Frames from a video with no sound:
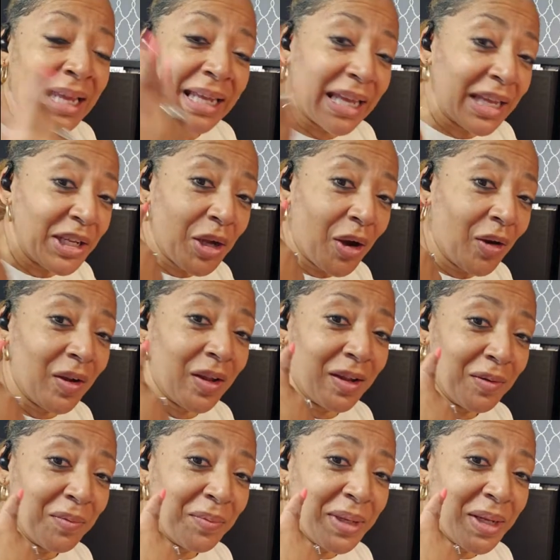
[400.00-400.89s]
Can y'all
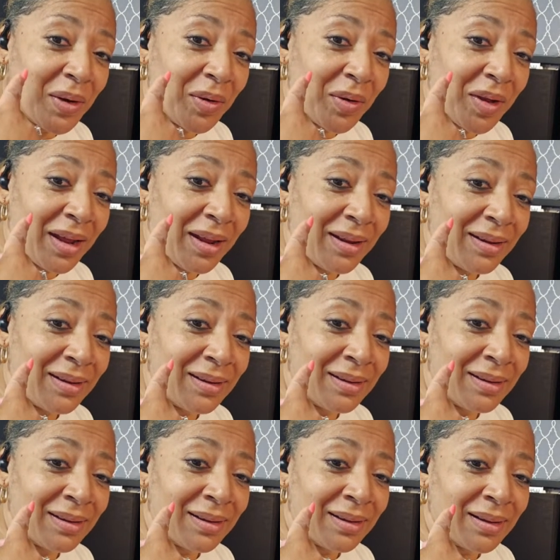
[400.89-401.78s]
hear me okay?
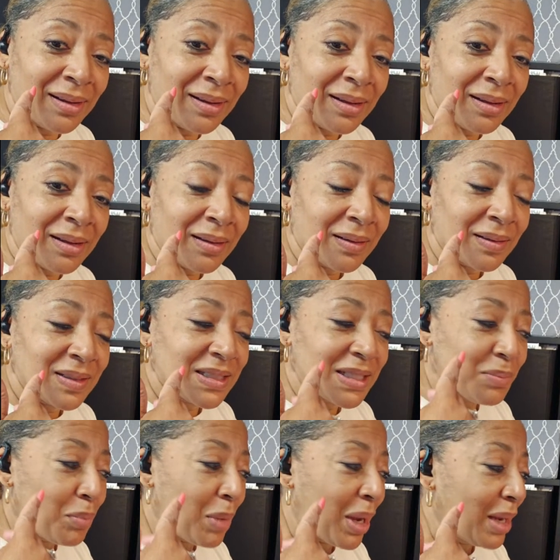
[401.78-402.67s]
Because
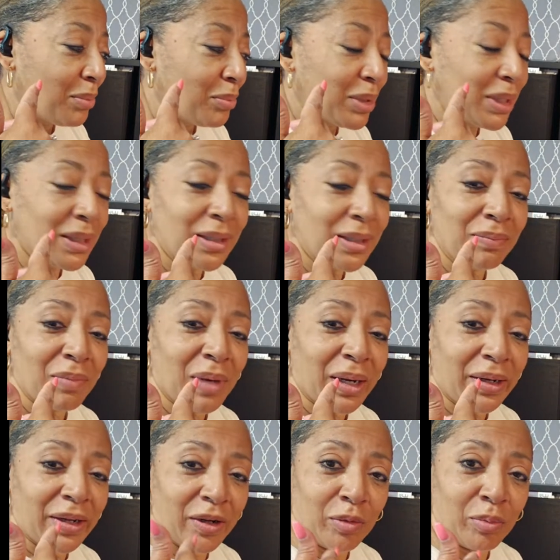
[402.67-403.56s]
it might be my
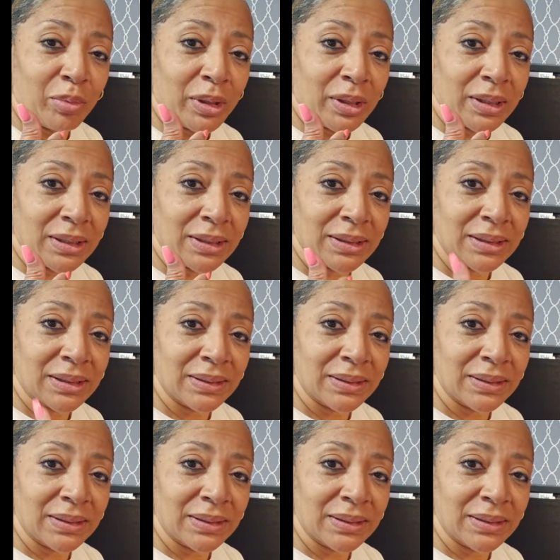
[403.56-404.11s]
earbuds.